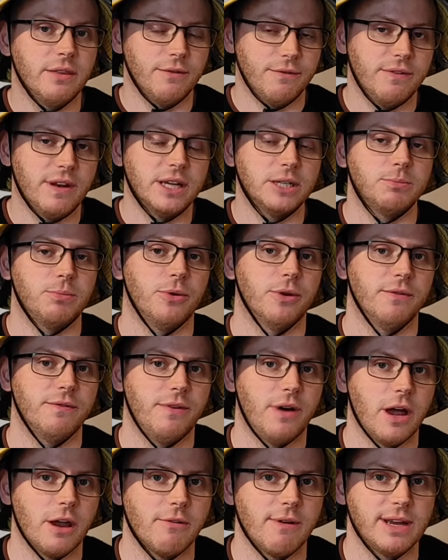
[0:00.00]
that Flashpoint
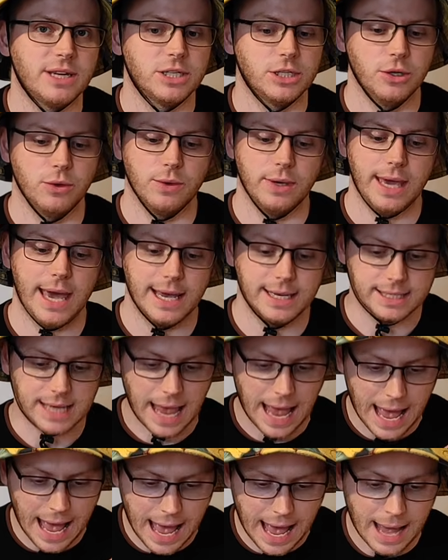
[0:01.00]
Fire Rescue gets
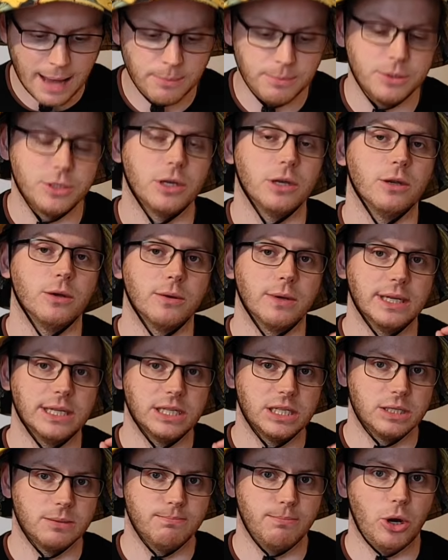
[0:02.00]
absolutely
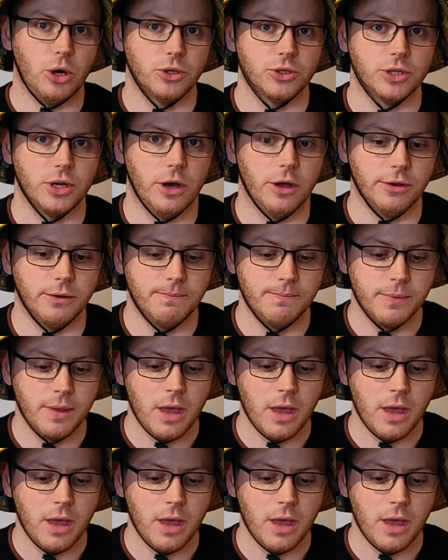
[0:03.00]
spot on.